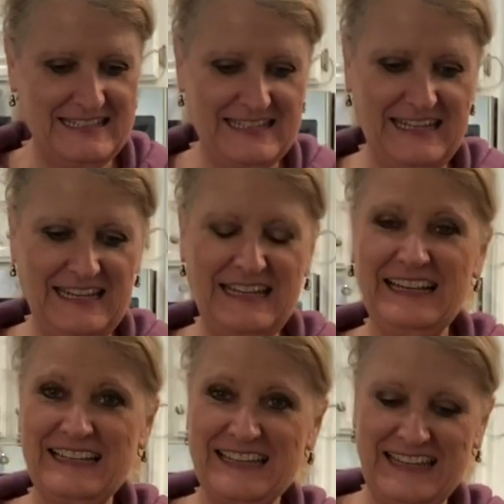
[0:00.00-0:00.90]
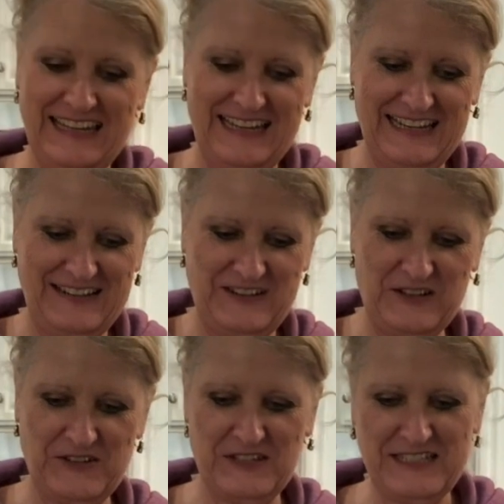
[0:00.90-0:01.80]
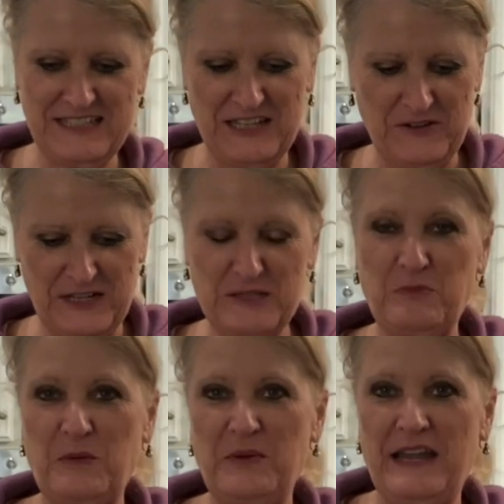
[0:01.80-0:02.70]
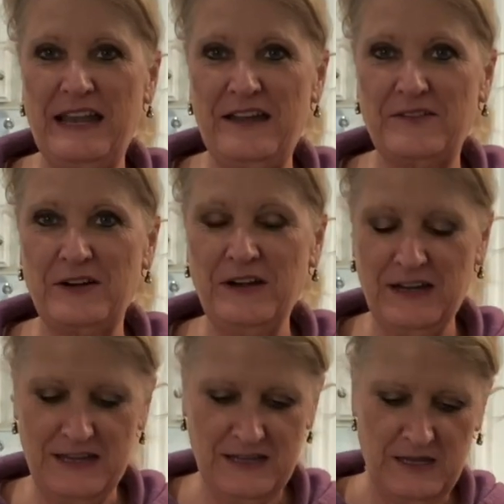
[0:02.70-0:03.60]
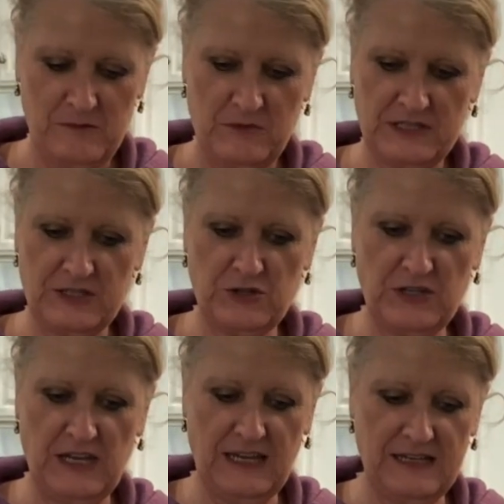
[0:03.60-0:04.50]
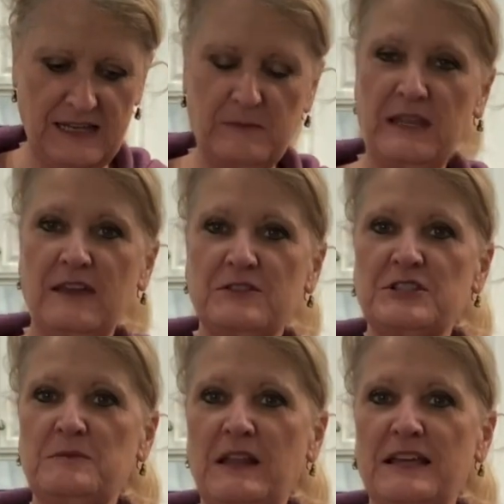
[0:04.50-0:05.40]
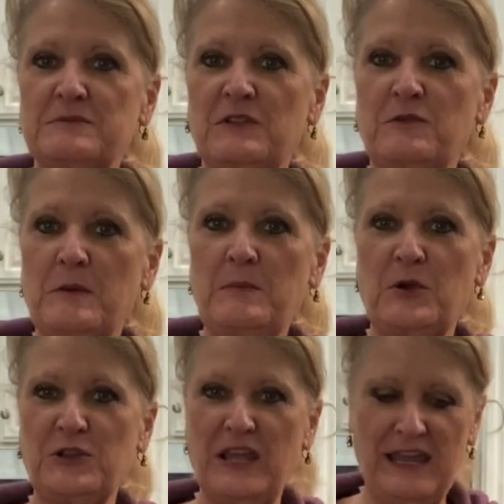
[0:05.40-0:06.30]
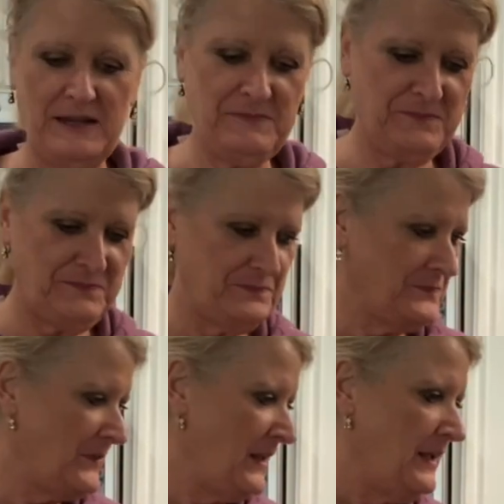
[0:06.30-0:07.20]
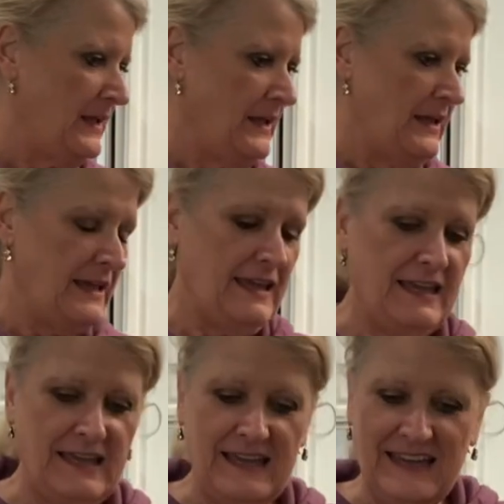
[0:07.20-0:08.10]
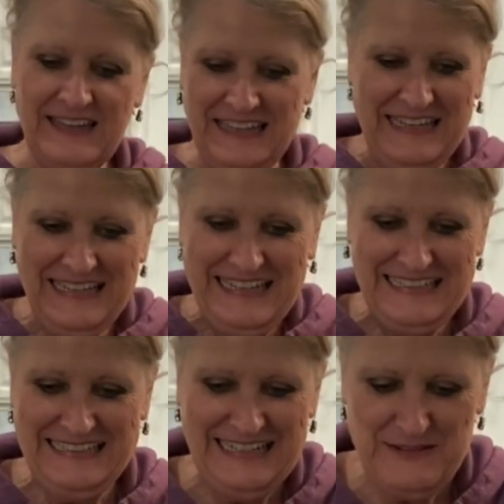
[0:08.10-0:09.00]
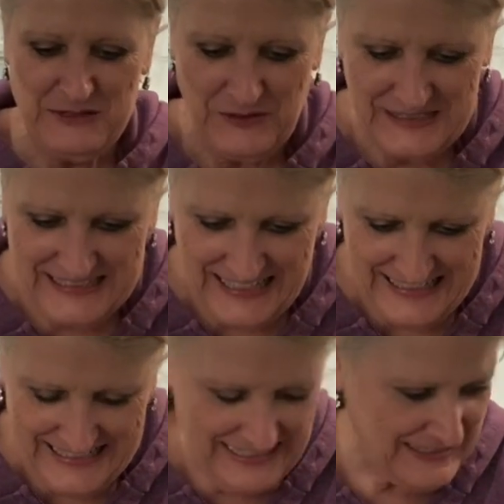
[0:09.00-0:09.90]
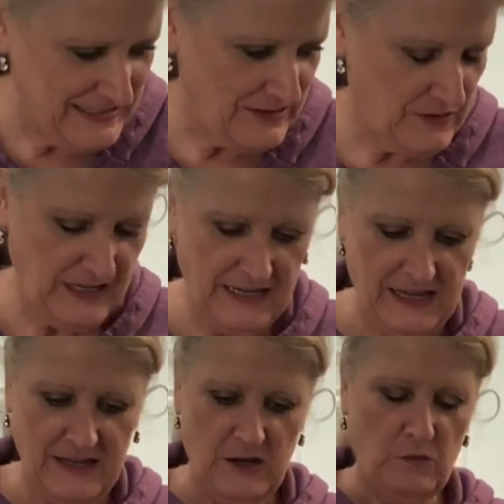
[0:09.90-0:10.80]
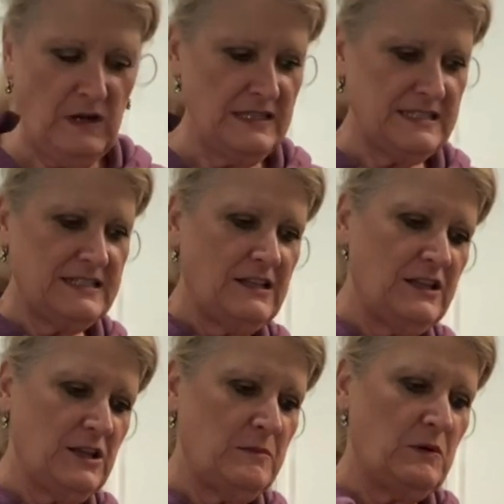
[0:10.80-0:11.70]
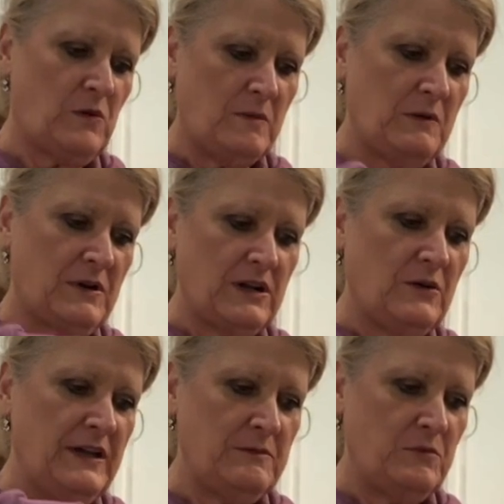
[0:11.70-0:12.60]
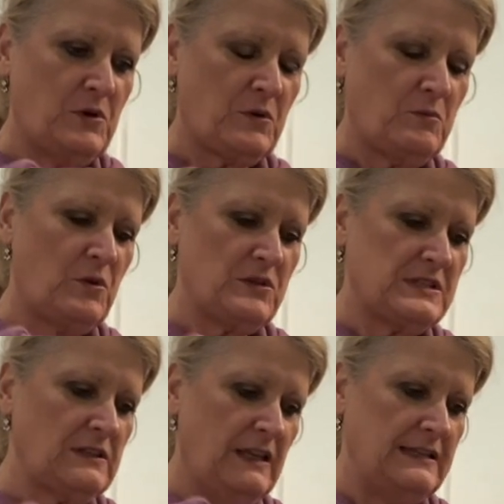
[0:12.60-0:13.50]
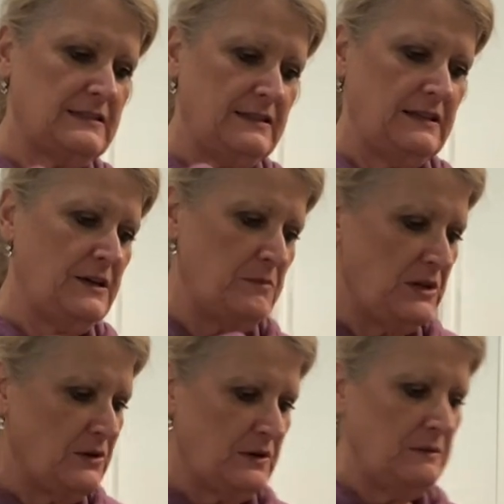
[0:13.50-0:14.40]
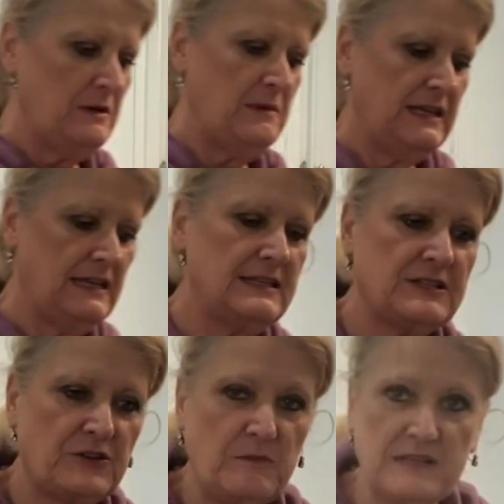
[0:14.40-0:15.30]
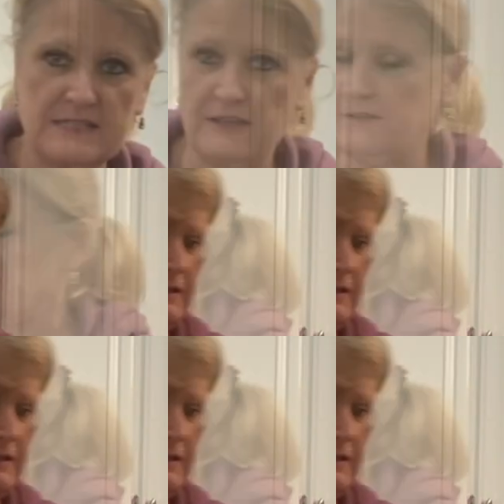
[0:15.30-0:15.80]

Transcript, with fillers: See, look at that. Oh, this is the greatest bundt pan ever. My sister Debbie gave this to me last month for my birthday. I'm so excited. Okay, while it's still a little bit warm, I want to go ahead and pour this glaze on here, but you know what, I'm going to make it easier on myself